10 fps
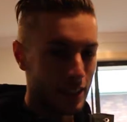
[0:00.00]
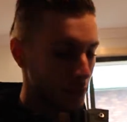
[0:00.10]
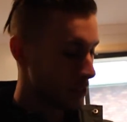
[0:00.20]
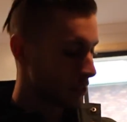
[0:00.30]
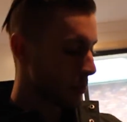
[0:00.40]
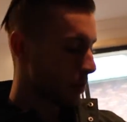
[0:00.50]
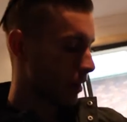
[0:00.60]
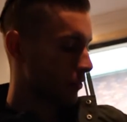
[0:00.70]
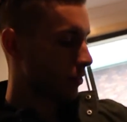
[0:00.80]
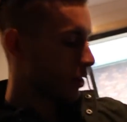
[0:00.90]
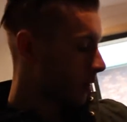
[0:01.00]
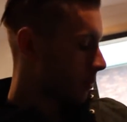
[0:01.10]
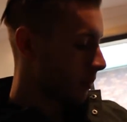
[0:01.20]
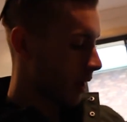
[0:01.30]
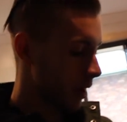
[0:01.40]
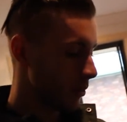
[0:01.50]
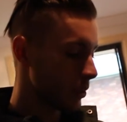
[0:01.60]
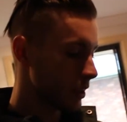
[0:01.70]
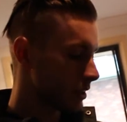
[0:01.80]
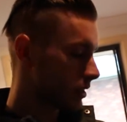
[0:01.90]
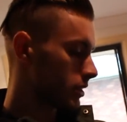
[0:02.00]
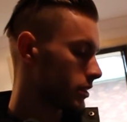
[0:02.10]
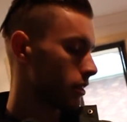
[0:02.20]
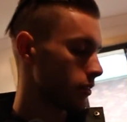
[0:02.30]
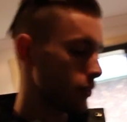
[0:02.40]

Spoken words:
So we just got back from Woolies, just got a